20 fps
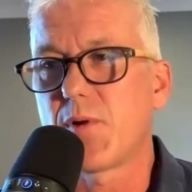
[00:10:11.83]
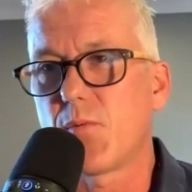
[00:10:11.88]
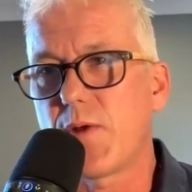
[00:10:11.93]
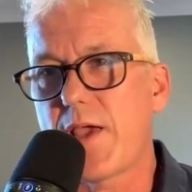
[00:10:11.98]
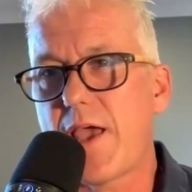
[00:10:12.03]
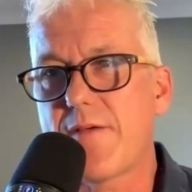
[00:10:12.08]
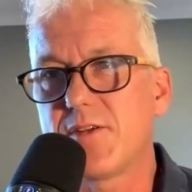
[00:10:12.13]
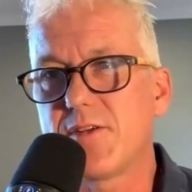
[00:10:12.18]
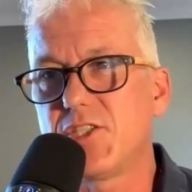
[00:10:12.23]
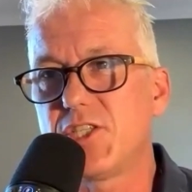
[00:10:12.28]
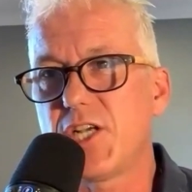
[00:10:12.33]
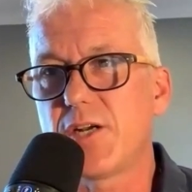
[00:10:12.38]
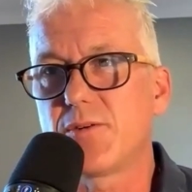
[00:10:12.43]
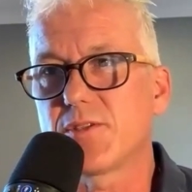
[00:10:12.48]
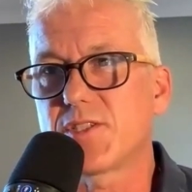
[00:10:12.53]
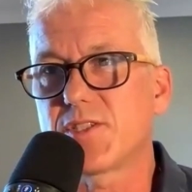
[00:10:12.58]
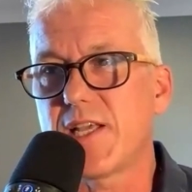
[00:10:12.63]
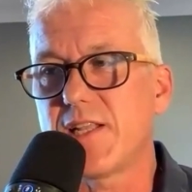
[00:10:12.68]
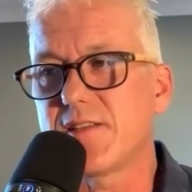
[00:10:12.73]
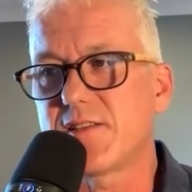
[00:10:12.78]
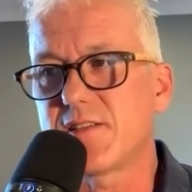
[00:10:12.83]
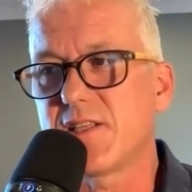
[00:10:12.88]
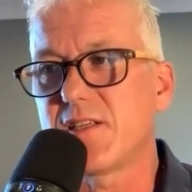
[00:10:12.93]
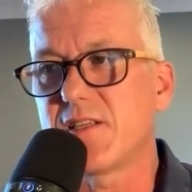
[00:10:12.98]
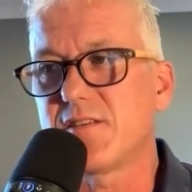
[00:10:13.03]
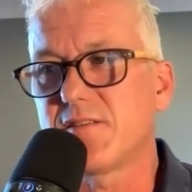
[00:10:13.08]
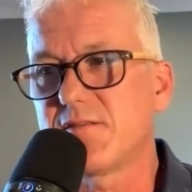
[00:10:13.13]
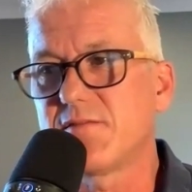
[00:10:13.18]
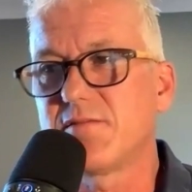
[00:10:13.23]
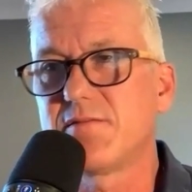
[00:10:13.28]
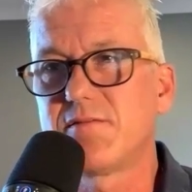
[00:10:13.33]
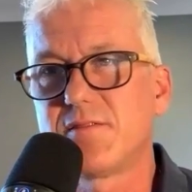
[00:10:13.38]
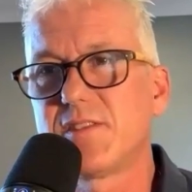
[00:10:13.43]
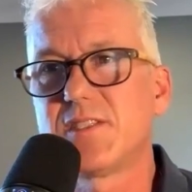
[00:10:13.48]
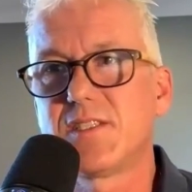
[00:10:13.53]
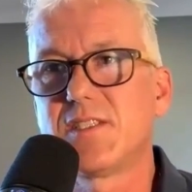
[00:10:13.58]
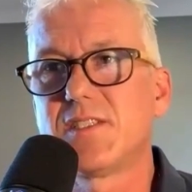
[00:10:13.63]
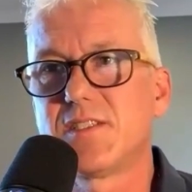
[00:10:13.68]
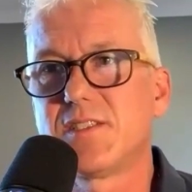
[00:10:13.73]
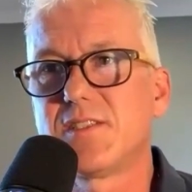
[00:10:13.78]
we have a general sense that
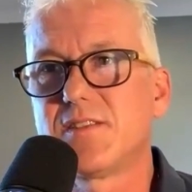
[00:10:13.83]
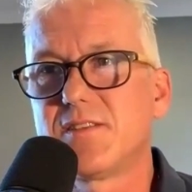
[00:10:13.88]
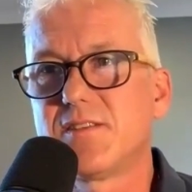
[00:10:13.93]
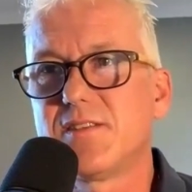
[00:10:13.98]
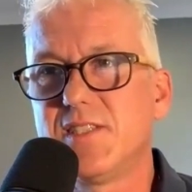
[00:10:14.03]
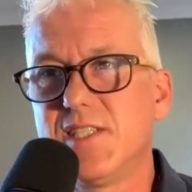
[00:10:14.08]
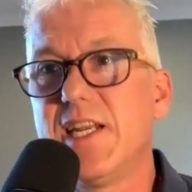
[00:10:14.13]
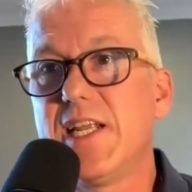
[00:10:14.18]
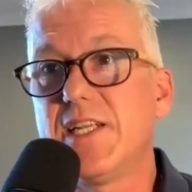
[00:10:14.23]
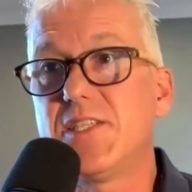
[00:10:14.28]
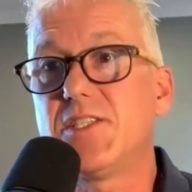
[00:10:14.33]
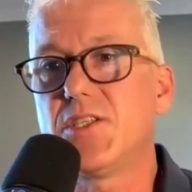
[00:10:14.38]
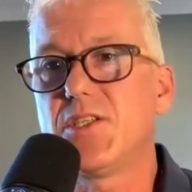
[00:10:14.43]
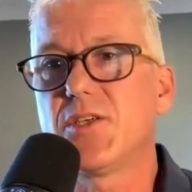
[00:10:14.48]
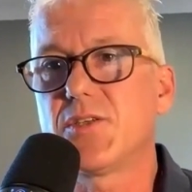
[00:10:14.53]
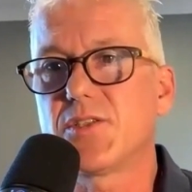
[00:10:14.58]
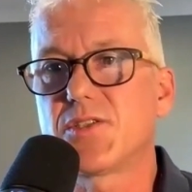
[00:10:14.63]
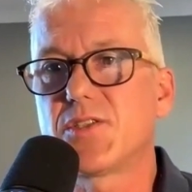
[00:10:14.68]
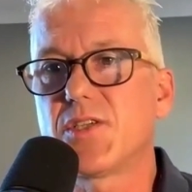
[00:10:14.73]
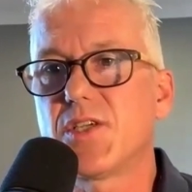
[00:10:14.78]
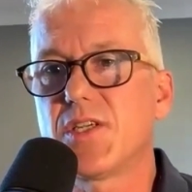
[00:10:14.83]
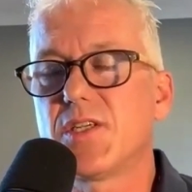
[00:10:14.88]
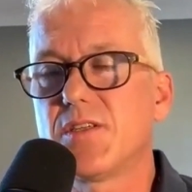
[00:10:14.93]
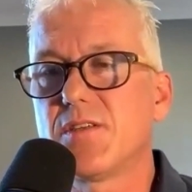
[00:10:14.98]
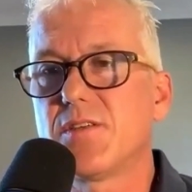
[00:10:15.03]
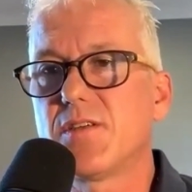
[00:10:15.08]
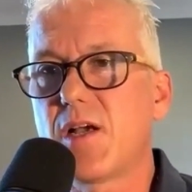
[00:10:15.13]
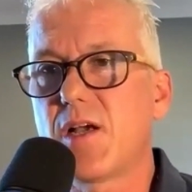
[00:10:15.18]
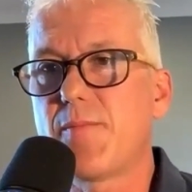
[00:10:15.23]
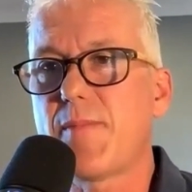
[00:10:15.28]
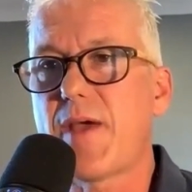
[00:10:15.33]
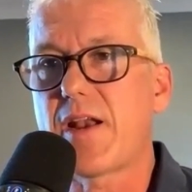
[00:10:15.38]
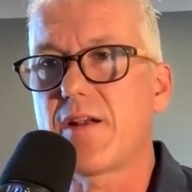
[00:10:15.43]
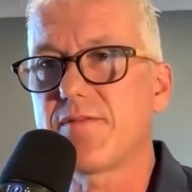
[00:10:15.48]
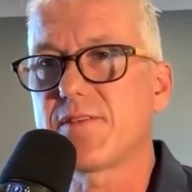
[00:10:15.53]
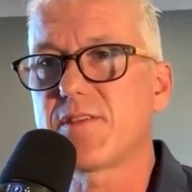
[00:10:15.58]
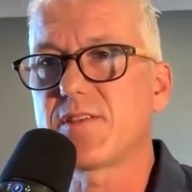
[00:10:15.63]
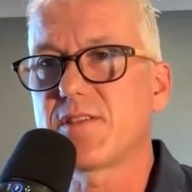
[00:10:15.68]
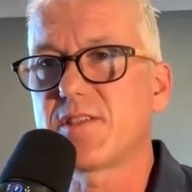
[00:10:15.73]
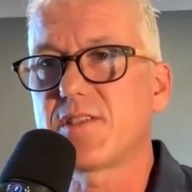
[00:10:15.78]
you need to do a certain amount
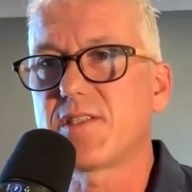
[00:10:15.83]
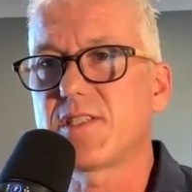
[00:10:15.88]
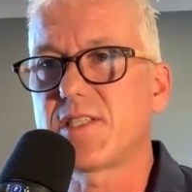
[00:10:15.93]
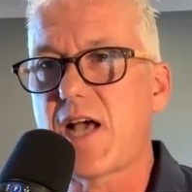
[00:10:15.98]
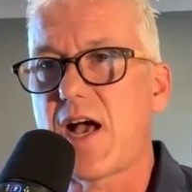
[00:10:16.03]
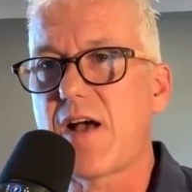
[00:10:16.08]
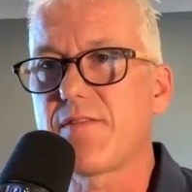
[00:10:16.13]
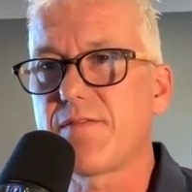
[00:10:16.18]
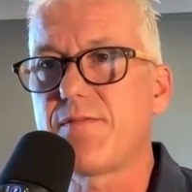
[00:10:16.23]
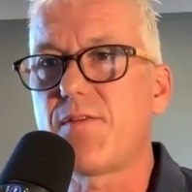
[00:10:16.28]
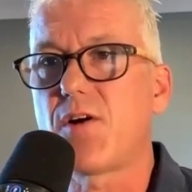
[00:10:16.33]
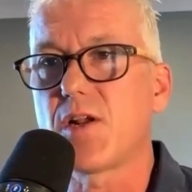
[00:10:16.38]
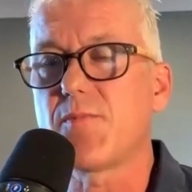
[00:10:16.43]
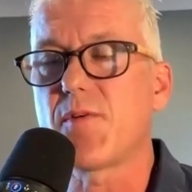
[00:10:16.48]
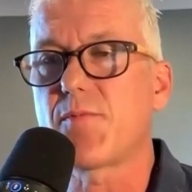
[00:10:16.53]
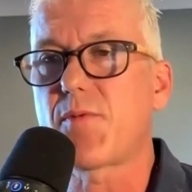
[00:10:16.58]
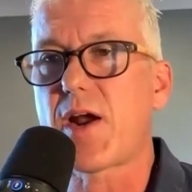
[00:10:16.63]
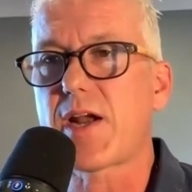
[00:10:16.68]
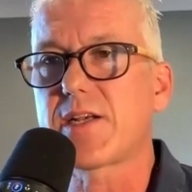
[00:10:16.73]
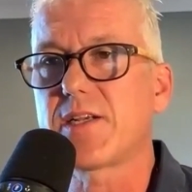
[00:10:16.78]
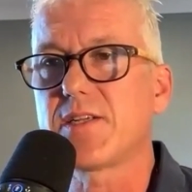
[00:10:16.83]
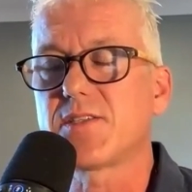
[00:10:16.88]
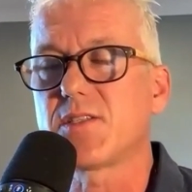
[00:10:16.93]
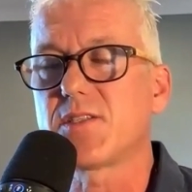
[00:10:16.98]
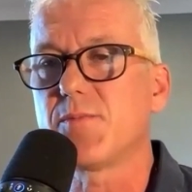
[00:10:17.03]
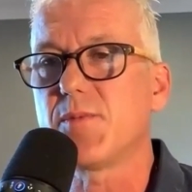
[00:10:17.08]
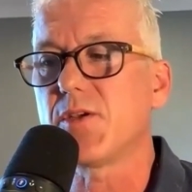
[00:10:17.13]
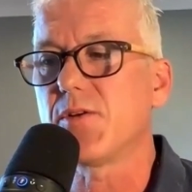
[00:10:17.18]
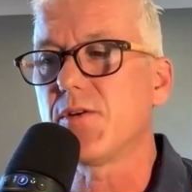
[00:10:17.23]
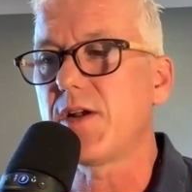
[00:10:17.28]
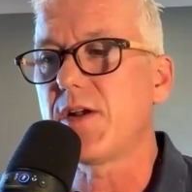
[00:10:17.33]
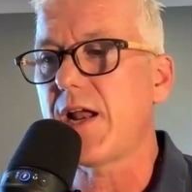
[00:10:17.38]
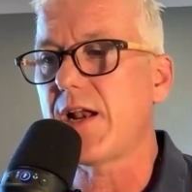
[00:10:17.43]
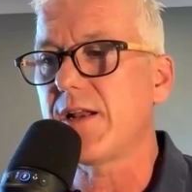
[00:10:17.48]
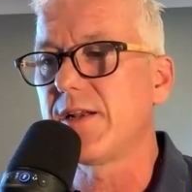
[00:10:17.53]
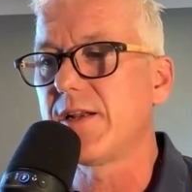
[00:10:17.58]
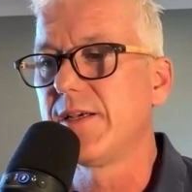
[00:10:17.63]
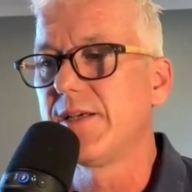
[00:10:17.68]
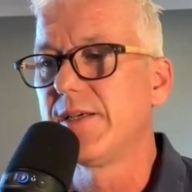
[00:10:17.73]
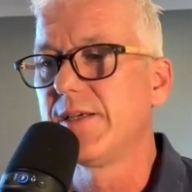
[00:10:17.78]
of stuff, volume of practice to be good at
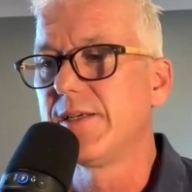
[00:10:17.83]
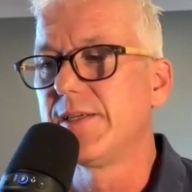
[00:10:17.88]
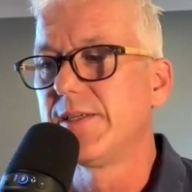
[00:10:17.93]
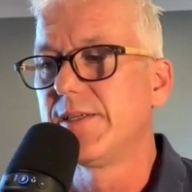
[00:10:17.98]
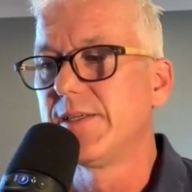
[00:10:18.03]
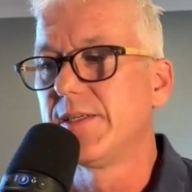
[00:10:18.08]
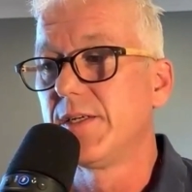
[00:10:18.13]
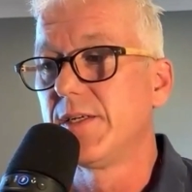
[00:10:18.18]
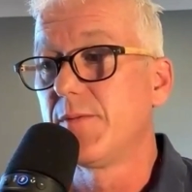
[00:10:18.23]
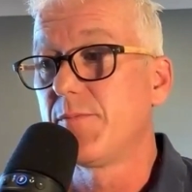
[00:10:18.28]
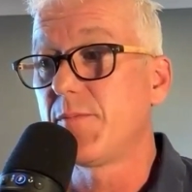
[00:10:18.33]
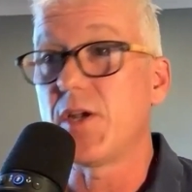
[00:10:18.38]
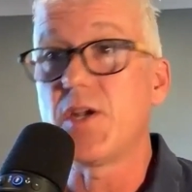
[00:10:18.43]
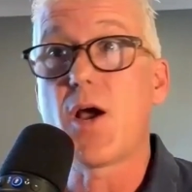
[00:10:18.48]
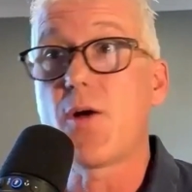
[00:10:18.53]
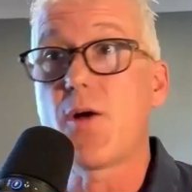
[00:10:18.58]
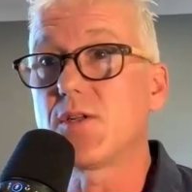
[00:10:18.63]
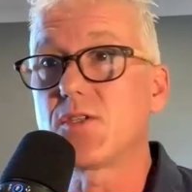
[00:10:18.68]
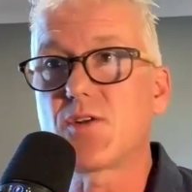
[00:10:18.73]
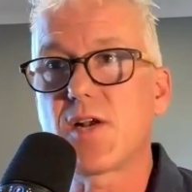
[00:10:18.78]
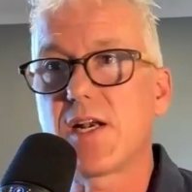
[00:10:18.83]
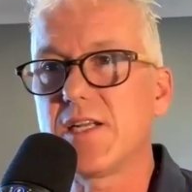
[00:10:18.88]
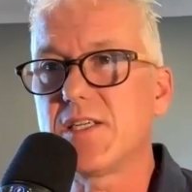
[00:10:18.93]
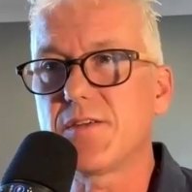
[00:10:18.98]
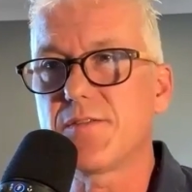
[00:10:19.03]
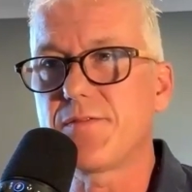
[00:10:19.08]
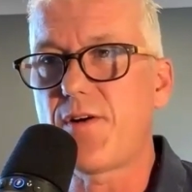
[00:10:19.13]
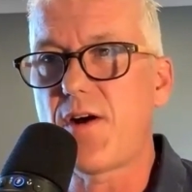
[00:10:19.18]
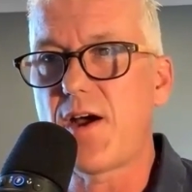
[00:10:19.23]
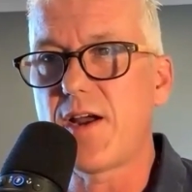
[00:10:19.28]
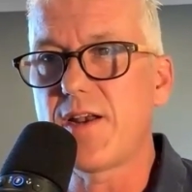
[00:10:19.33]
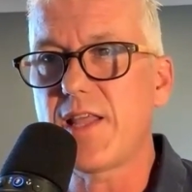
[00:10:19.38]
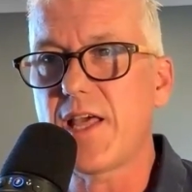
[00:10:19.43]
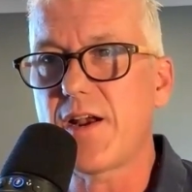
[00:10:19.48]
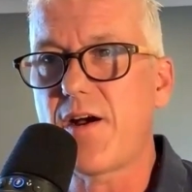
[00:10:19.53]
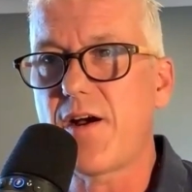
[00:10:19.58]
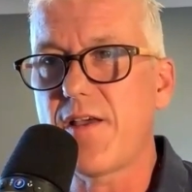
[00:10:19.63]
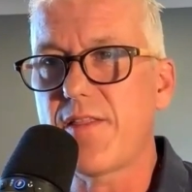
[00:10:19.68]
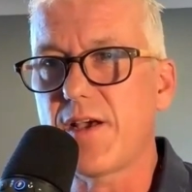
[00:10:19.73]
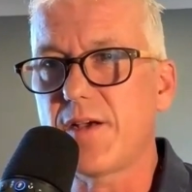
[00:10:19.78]
it. But no one's really defined
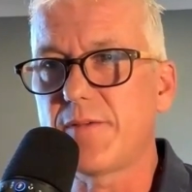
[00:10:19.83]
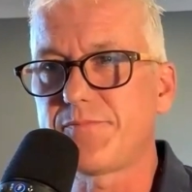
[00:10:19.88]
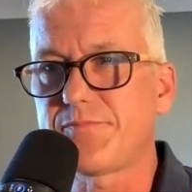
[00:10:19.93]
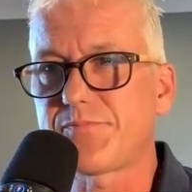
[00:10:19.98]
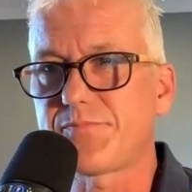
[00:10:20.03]
that either.